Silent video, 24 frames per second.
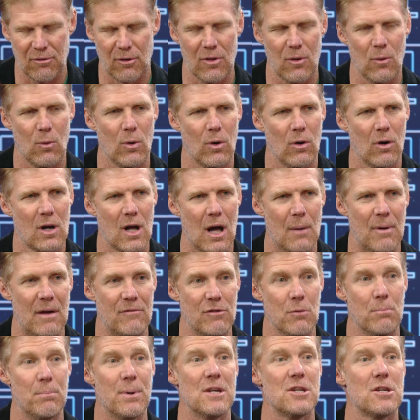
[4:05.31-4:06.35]
the World Cup. Have you
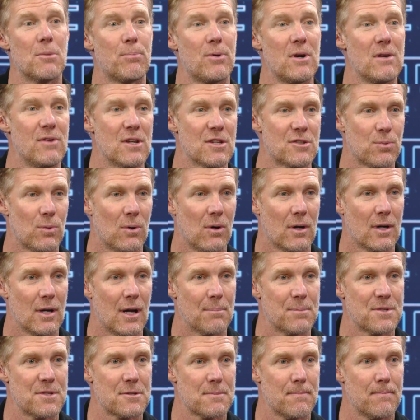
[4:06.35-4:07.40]
been to previous World
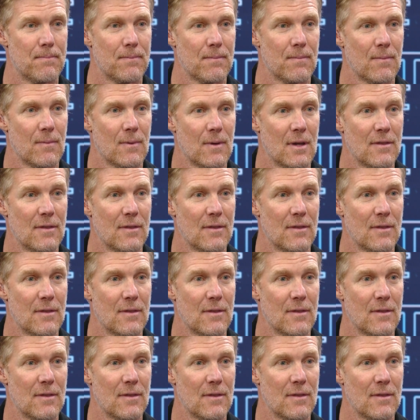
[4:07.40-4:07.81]
Cups? No.